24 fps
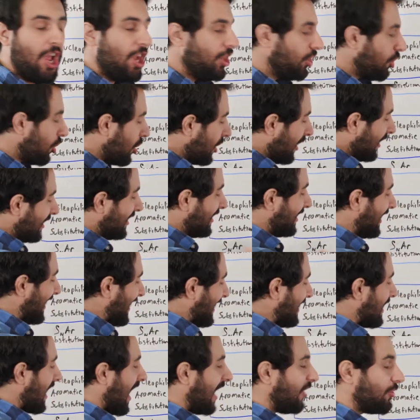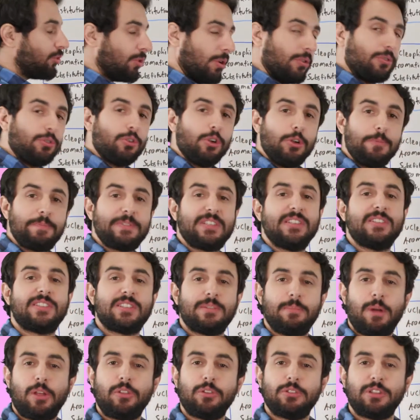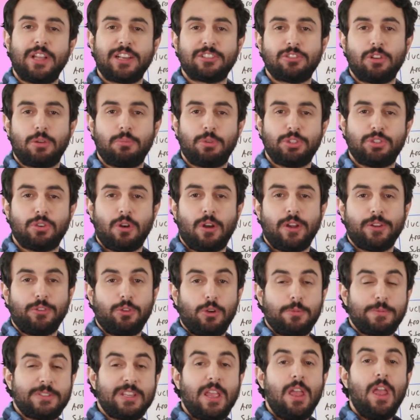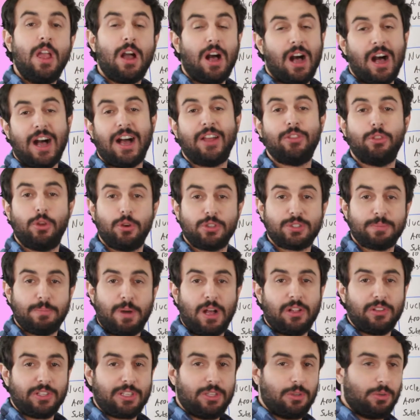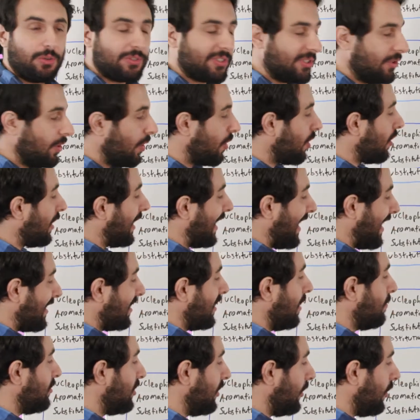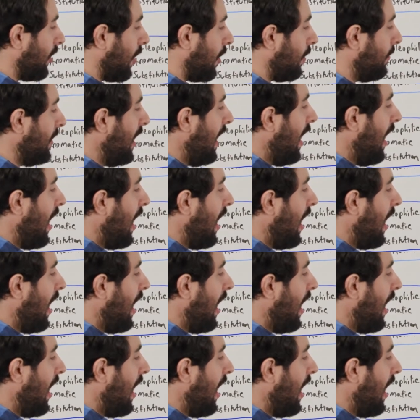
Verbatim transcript: you're going to see nitro groups and some other electron withdrawing groups on those molecules in order to get them to go.